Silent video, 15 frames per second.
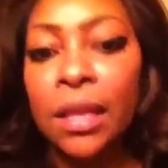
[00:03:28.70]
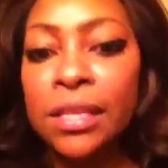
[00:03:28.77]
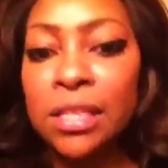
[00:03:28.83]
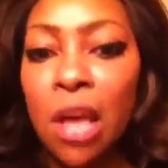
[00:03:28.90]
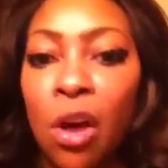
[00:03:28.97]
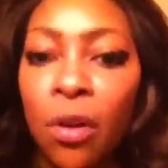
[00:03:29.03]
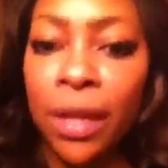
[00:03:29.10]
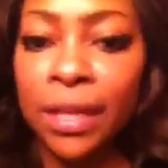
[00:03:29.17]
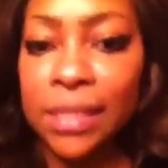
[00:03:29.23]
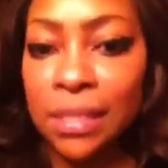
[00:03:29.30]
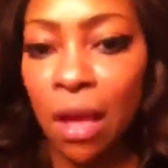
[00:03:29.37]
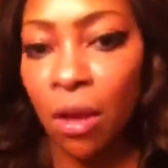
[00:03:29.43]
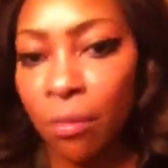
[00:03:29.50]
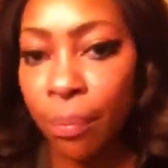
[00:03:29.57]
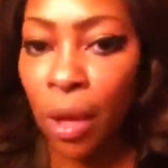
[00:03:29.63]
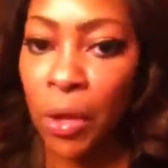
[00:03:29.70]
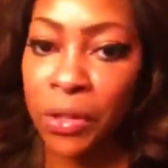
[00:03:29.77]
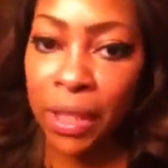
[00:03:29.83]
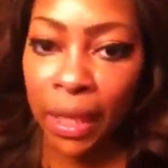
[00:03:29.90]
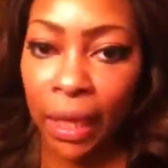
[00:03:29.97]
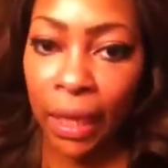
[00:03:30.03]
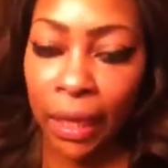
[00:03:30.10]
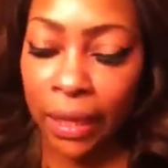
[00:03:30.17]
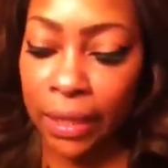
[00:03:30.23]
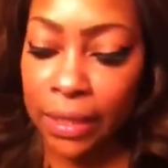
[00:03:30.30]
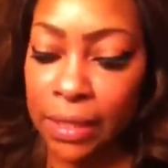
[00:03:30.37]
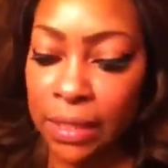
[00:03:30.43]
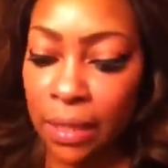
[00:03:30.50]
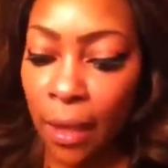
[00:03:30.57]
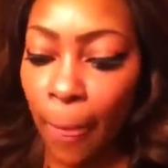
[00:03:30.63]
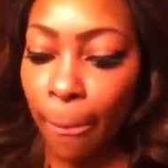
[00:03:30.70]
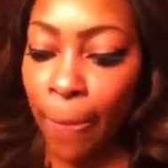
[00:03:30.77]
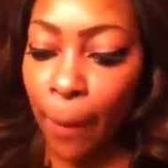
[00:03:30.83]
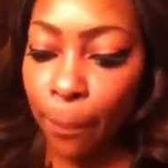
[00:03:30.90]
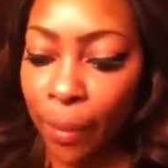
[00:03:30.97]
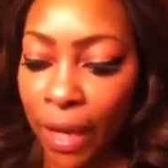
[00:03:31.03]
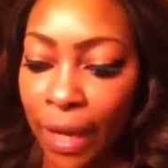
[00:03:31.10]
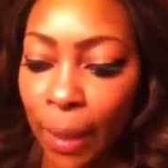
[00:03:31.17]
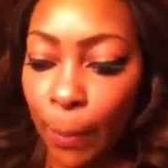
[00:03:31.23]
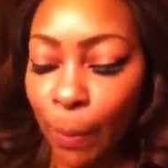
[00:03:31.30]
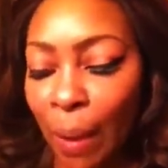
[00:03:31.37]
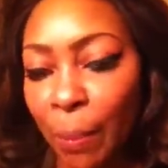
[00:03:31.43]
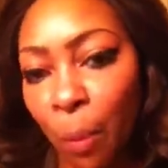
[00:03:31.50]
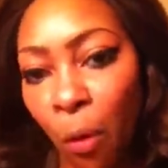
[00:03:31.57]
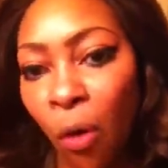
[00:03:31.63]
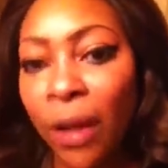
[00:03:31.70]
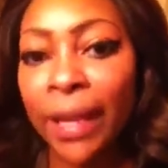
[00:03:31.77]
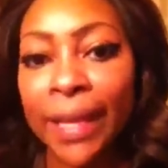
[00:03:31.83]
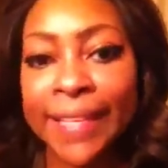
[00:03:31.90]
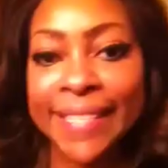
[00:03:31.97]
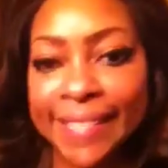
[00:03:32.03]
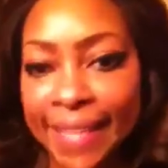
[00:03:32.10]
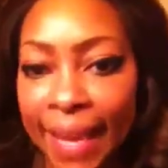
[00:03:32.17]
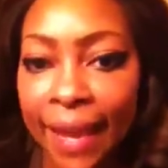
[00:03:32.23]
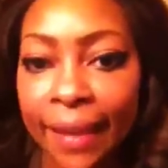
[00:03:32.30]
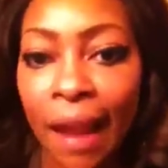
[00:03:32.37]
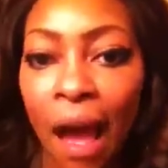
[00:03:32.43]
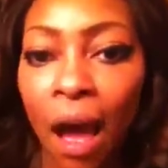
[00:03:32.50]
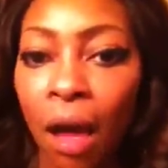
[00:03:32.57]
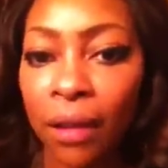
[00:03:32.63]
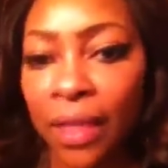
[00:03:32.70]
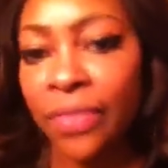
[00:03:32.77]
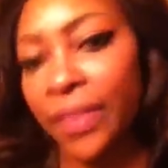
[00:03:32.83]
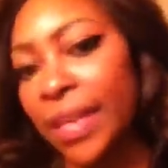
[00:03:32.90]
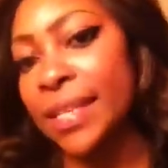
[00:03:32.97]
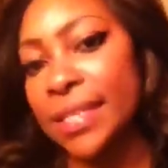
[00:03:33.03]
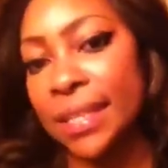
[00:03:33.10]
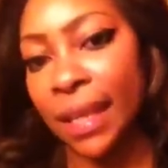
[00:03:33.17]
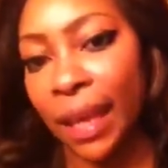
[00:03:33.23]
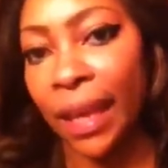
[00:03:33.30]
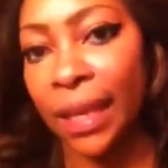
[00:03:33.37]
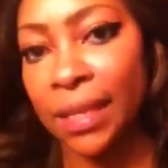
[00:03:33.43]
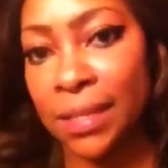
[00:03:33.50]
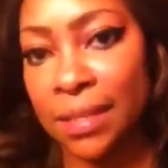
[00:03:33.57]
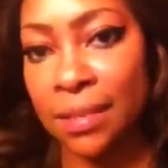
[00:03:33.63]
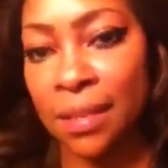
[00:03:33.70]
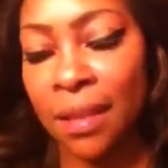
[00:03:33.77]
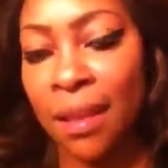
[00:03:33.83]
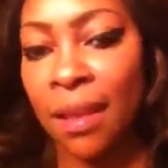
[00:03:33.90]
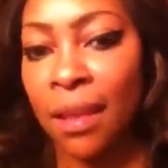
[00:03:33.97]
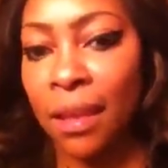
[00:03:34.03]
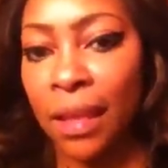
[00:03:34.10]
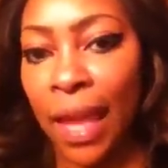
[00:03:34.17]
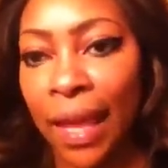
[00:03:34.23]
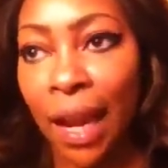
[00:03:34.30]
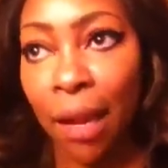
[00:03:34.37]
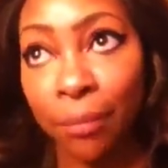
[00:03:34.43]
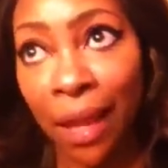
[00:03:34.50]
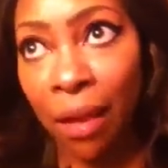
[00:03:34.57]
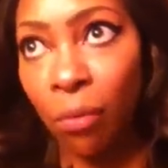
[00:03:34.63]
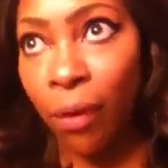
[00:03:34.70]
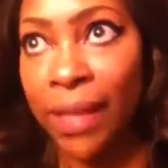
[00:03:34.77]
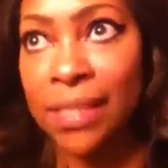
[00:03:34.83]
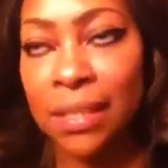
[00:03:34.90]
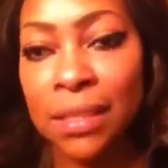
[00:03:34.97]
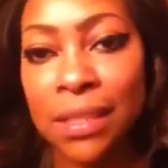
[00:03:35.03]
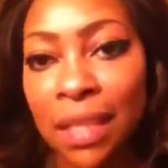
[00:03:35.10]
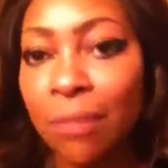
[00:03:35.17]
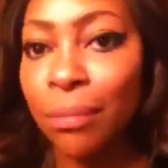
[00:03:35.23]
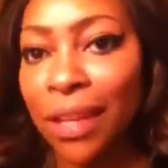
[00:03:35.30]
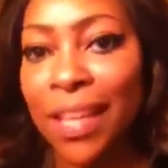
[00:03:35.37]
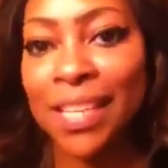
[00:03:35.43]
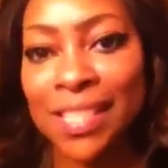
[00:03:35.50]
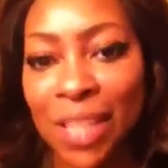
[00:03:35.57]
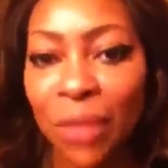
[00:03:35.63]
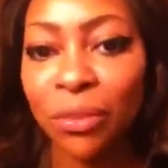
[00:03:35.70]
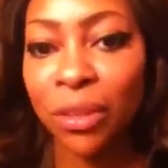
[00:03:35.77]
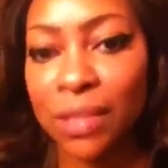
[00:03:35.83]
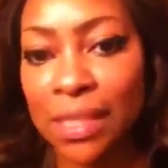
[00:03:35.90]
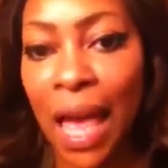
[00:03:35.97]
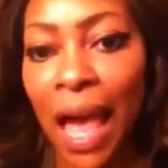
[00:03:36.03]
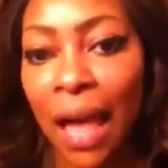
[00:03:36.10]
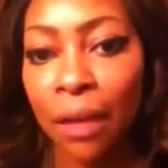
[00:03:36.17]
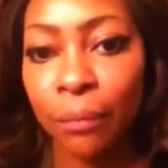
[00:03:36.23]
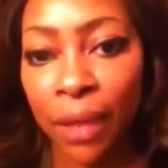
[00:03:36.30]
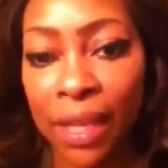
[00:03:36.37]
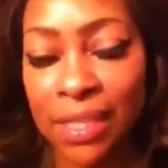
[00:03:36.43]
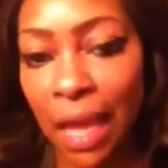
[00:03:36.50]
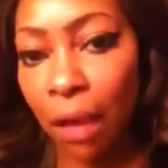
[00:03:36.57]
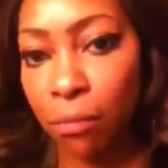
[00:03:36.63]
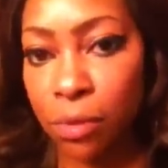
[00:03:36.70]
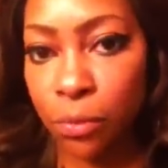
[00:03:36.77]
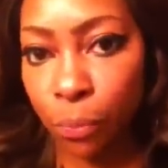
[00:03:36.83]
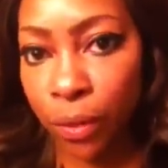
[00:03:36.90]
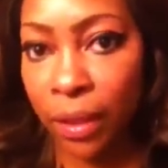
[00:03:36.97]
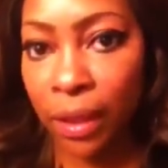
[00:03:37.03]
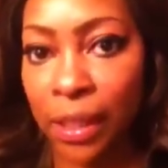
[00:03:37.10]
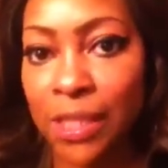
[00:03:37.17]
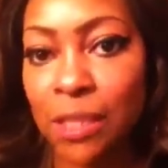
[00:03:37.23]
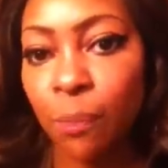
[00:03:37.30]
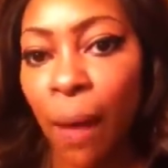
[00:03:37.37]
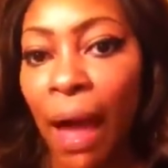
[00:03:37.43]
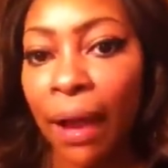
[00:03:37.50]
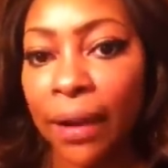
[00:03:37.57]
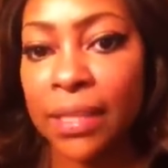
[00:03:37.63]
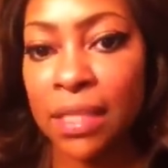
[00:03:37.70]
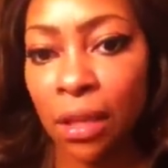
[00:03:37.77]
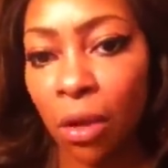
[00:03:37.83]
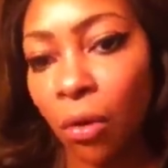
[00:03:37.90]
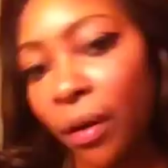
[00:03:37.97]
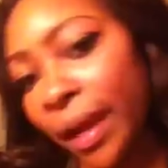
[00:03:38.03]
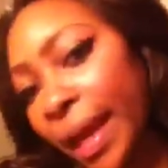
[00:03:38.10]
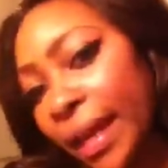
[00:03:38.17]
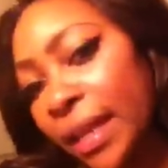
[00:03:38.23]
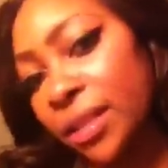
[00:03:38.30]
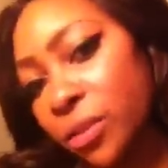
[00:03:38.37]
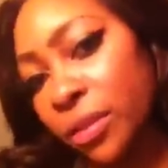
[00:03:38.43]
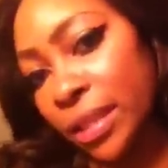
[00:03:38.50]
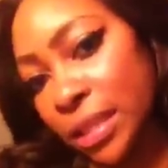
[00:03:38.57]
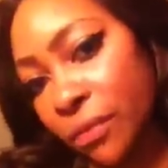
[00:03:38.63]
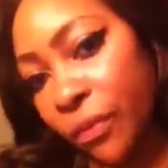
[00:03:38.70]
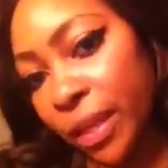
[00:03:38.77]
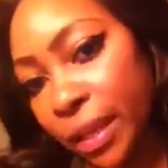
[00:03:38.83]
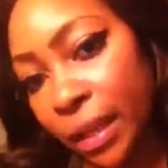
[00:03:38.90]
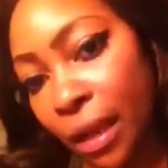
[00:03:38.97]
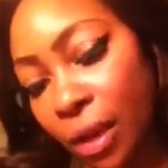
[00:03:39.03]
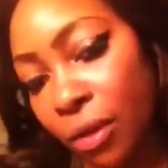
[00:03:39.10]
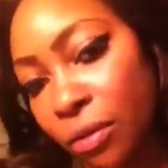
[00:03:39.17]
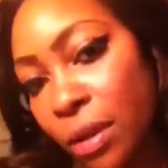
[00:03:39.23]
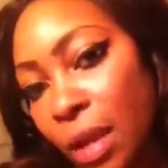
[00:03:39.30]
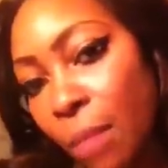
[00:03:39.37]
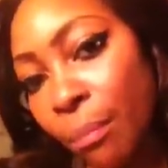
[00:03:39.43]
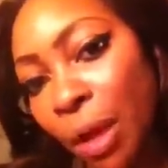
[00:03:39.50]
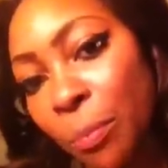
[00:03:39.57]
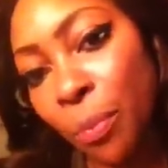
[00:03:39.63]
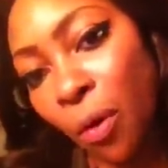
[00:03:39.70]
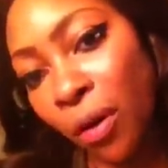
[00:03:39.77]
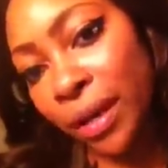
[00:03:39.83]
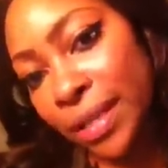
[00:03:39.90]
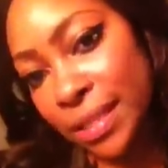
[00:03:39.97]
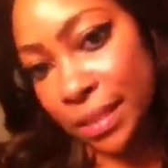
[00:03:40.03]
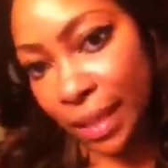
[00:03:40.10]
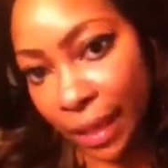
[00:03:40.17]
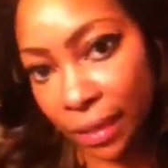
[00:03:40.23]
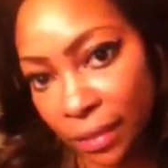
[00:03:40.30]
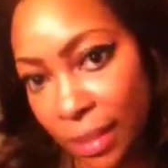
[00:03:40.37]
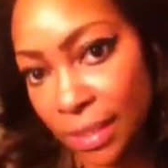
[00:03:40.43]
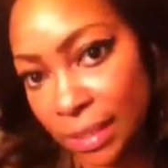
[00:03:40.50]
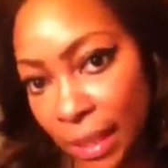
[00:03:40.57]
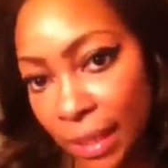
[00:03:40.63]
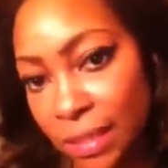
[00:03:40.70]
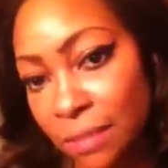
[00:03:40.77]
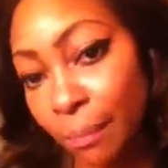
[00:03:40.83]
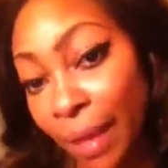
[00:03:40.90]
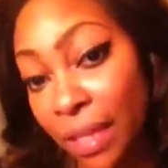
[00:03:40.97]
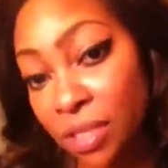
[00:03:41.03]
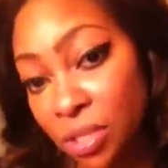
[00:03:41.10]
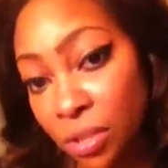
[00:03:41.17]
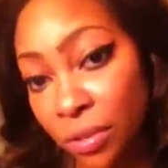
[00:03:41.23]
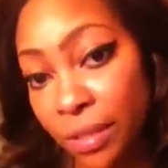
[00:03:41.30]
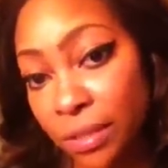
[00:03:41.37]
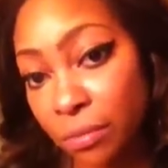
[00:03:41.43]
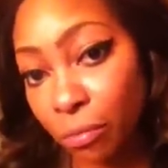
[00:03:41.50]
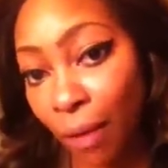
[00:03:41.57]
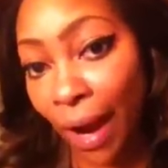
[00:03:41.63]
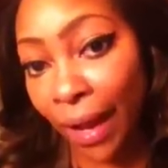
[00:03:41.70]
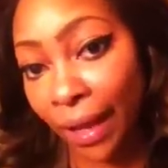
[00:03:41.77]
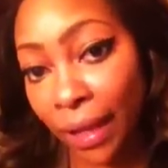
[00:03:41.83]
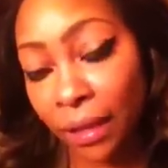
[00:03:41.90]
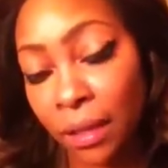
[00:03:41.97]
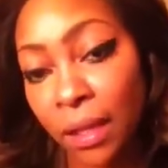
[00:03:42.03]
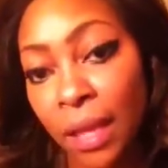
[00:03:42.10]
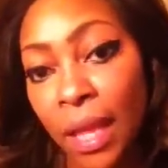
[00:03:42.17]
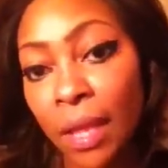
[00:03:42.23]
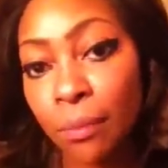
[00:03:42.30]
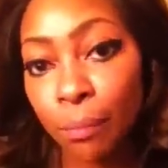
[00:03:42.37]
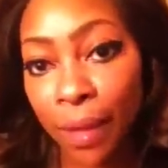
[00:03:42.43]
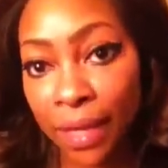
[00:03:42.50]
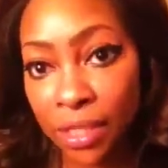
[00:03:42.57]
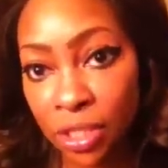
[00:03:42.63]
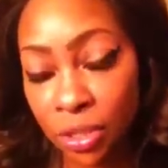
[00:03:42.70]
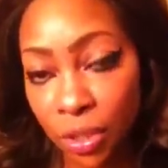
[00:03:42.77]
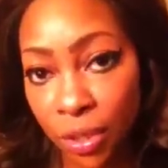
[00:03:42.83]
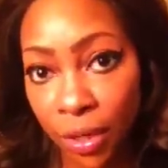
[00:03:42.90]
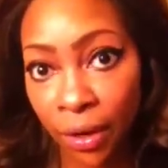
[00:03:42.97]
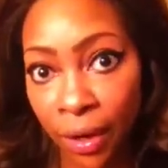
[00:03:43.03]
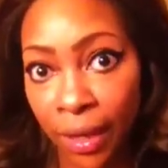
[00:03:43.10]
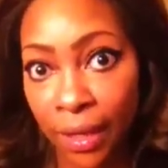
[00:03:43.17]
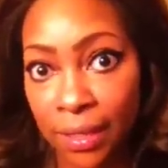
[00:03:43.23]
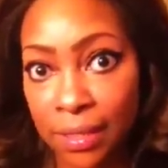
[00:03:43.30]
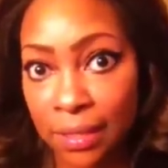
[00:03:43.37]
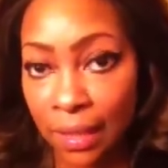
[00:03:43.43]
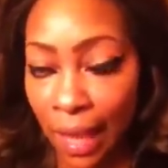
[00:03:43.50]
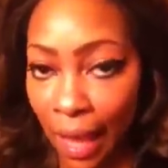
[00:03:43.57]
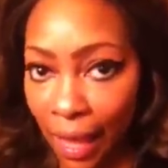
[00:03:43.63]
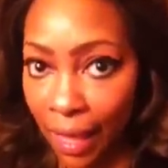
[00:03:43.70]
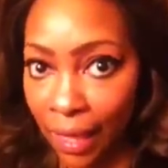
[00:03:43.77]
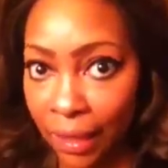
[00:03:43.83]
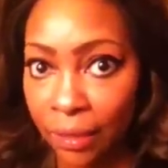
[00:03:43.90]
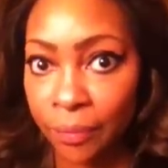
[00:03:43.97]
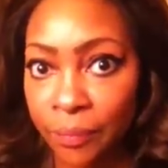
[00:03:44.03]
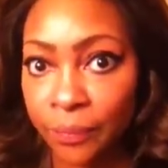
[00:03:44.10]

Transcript: so it's on both ends but my point in saying all of this is and I'm not wasting 10 minutes of your time because I was really inspired to go ahead and do this video. My point in saying this is make sure it's right. Make sure it's God.